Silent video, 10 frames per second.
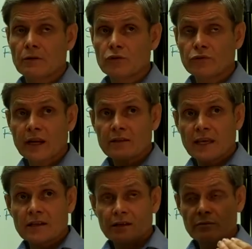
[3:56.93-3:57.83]
correct
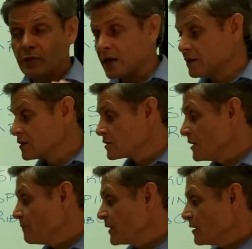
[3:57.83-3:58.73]
that imbalance,
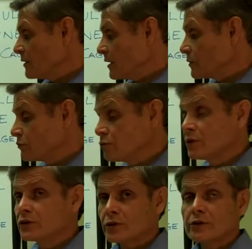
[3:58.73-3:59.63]
that the
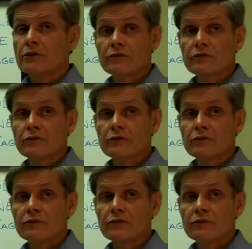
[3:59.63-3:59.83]
rheumatoid